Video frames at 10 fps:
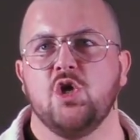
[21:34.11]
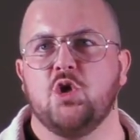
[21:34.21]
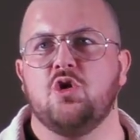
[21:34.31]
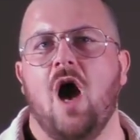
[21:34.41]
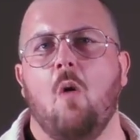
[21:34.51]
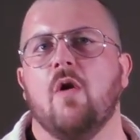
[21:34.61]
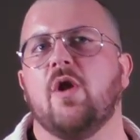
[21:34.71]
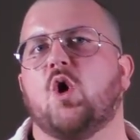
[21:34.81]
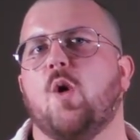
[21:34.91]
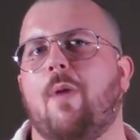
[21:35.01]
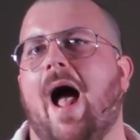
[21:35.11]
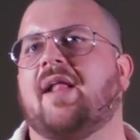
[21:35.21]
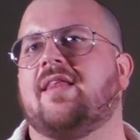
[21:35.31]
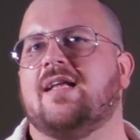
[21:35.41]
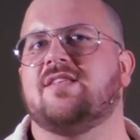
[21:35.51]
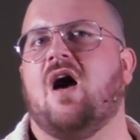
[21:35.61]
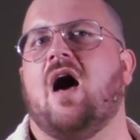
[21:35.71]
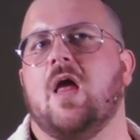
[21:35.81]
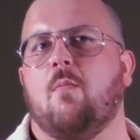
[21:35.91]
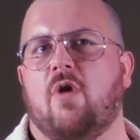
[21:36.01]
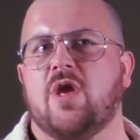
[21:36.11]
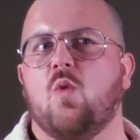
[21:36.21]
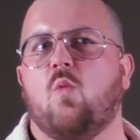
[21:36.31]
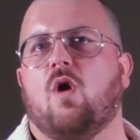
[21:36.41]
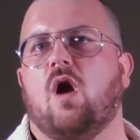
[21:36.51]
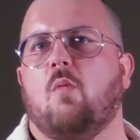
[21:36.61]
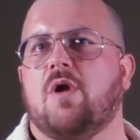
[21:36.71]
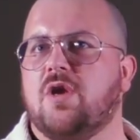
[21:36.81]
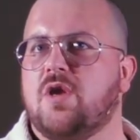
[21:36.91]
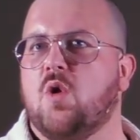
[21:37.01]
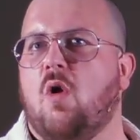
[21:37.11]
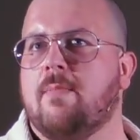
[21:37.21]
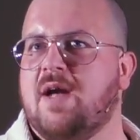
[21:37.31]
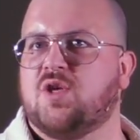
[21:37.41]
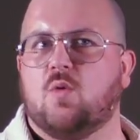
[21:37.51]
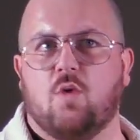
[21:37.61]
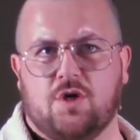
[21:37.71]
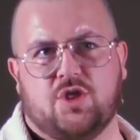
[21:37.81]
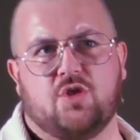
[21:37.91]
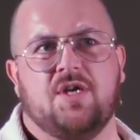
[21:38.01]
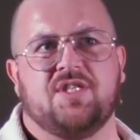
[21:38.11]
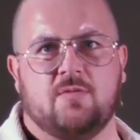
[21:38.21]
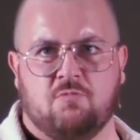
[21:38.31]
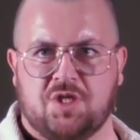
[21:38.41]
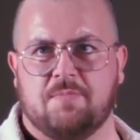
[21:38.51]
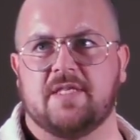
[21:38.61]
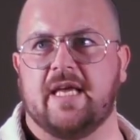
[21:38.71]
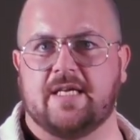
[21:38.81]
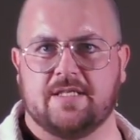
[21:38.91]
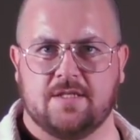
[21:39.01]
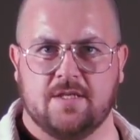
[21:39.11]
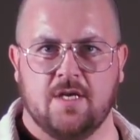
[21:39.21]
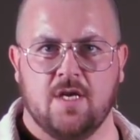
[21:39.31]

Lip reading: You do not want to go back to that time where you were when you know you made your worst choices and worst mistakes.